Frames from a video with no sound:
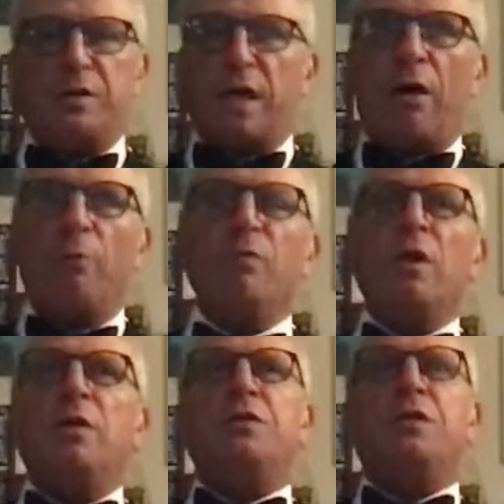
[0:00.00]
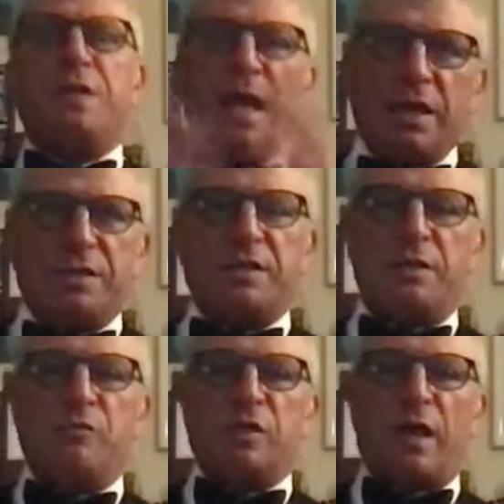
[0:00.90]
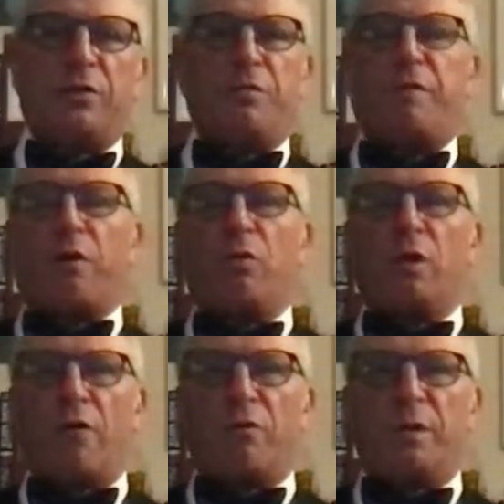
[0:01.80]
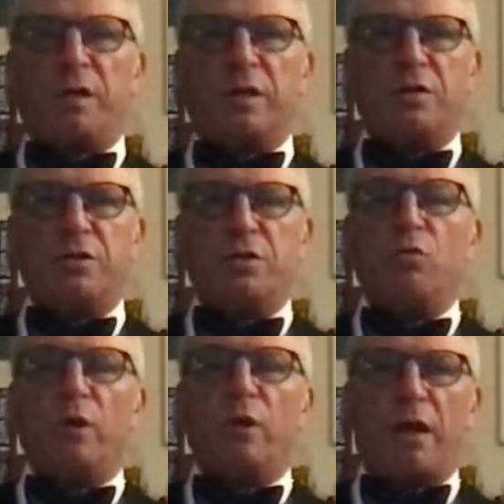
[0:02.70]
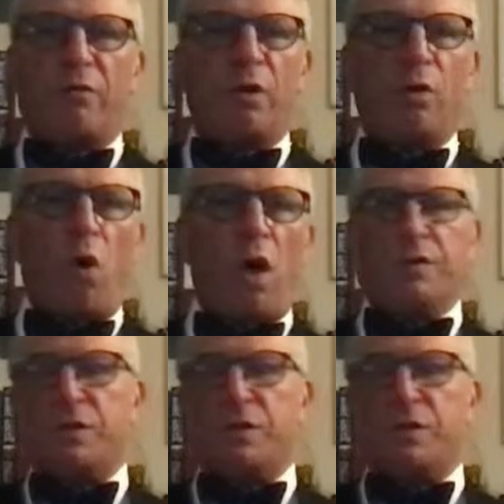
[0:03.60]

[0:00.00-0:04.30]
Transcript: Now, today it seems like the federal government can do whatever it wants,